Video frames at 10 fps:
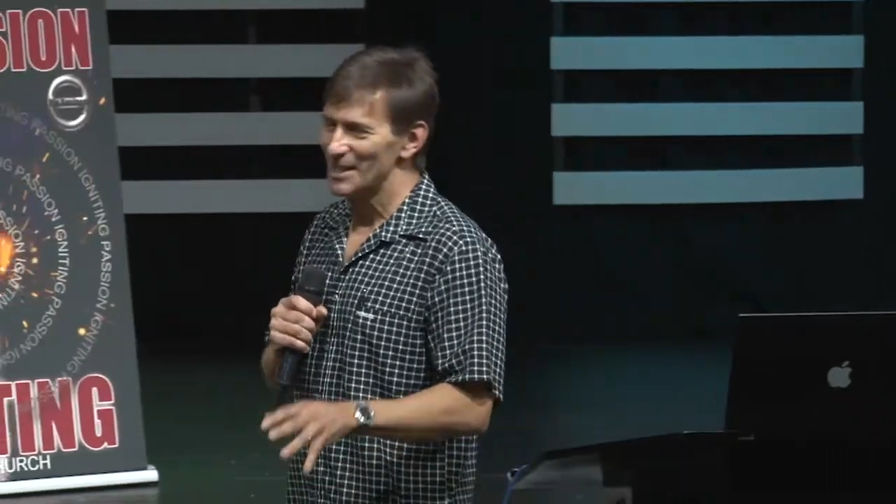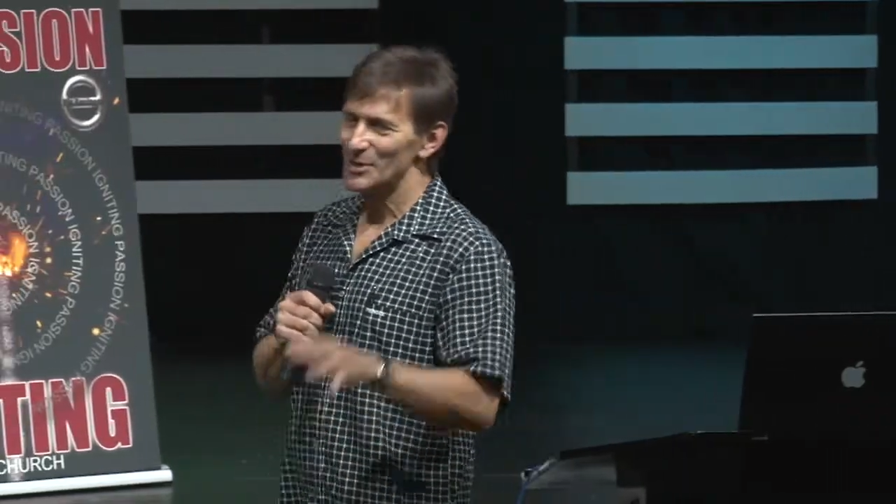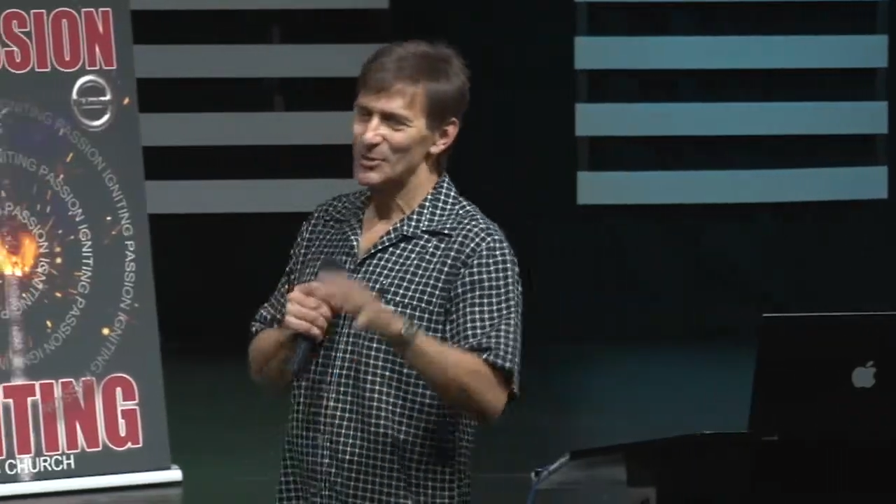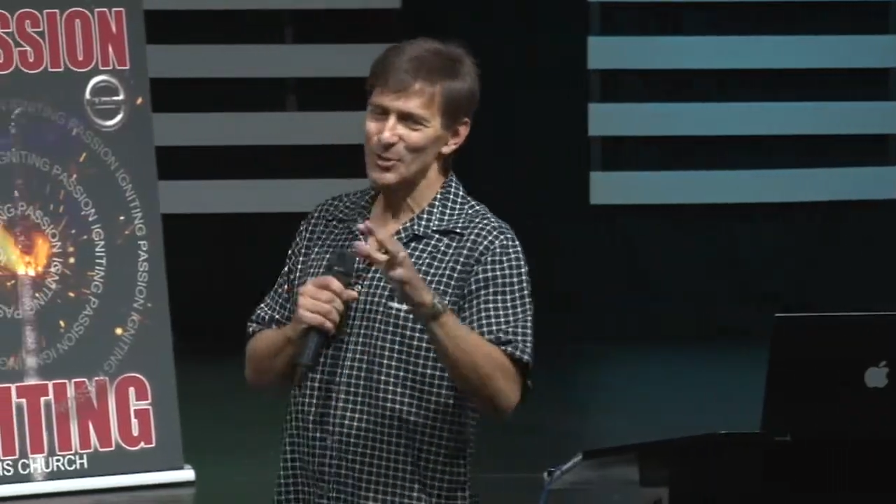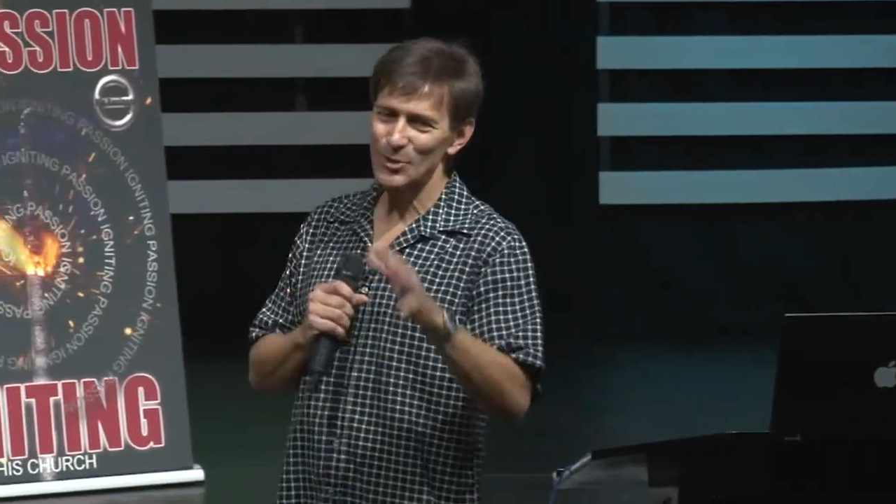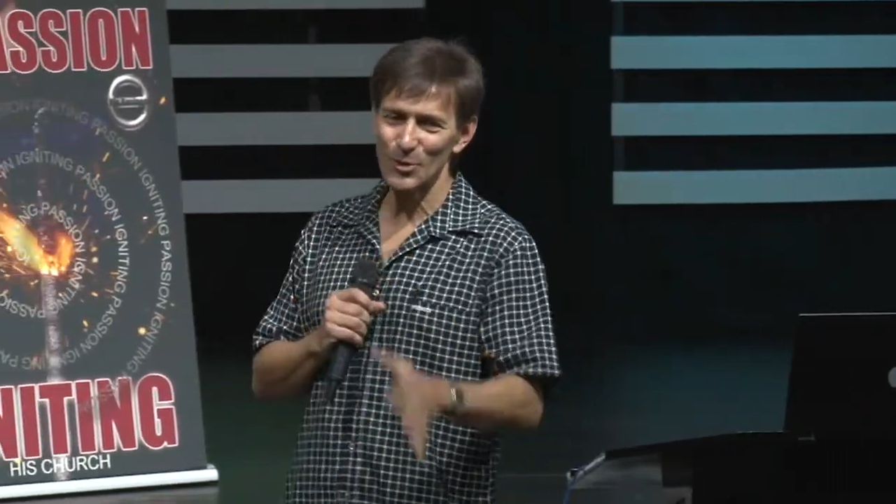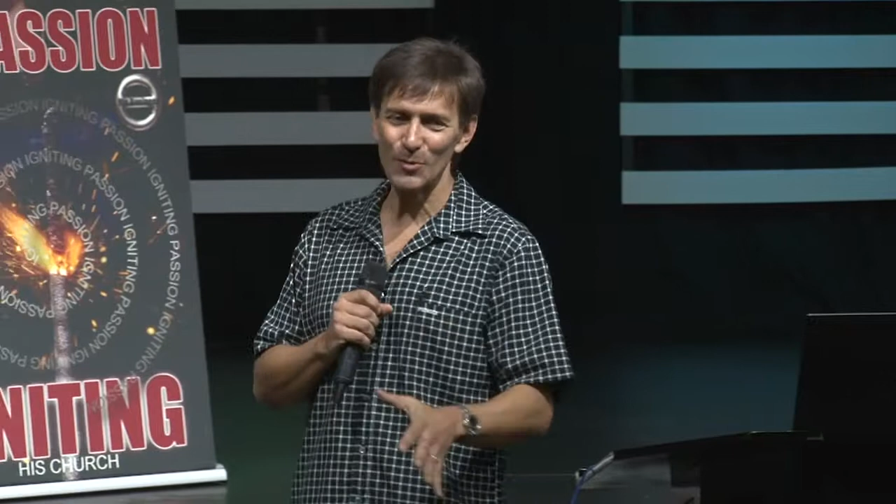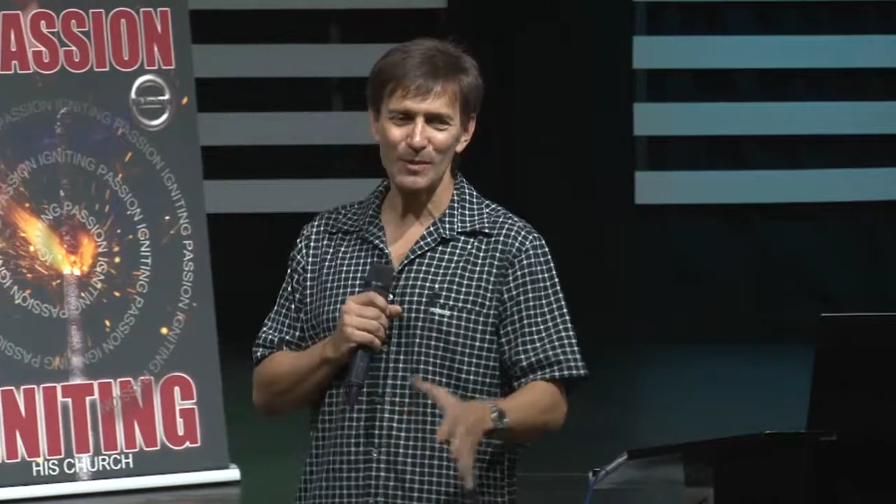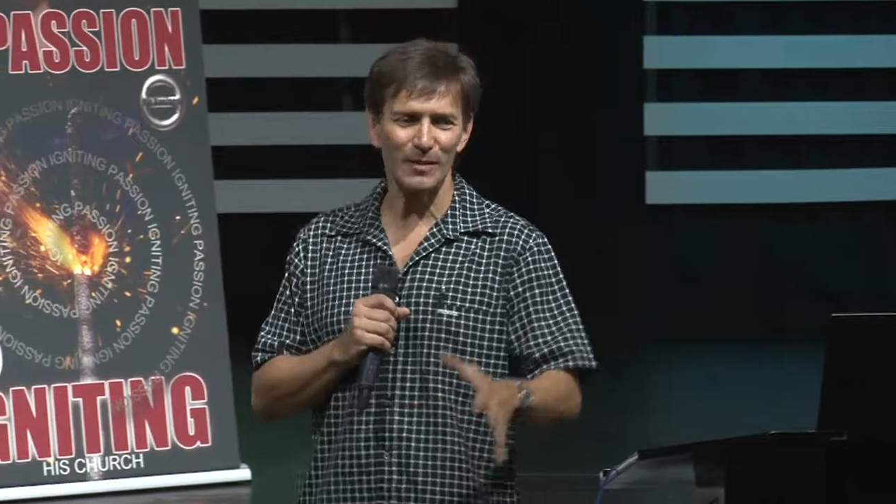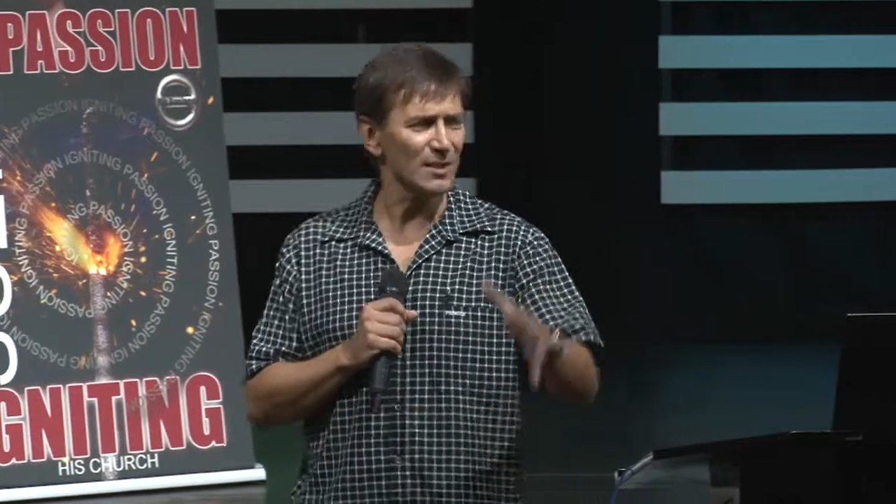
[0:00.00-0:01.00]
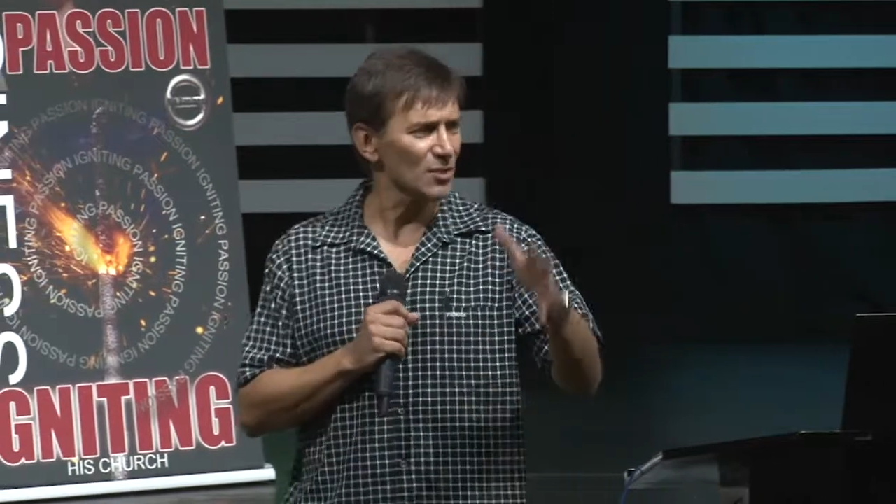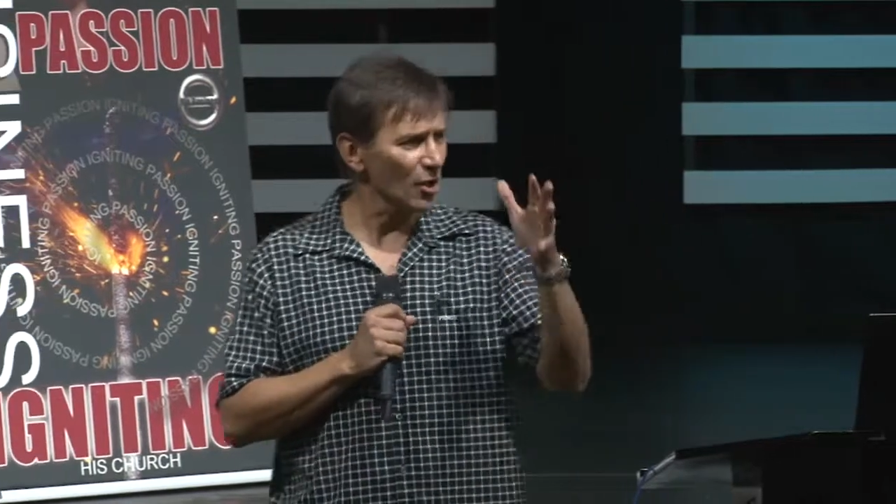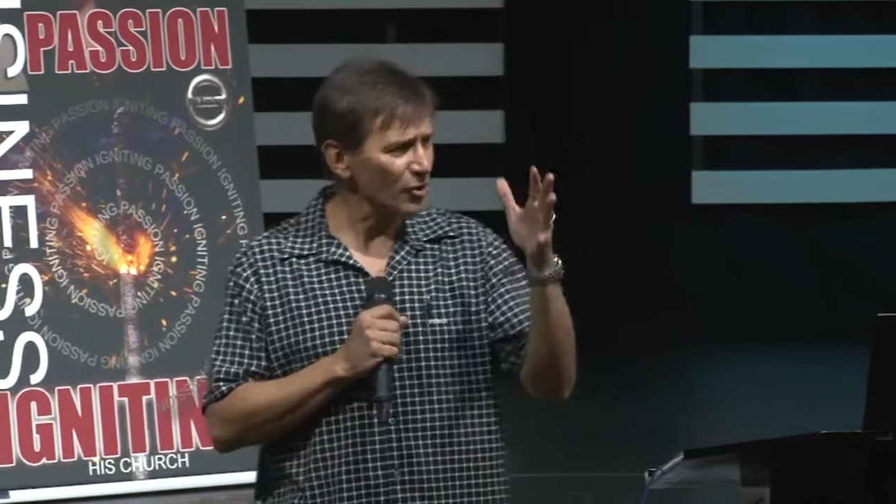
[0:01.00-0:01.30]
to assume it's not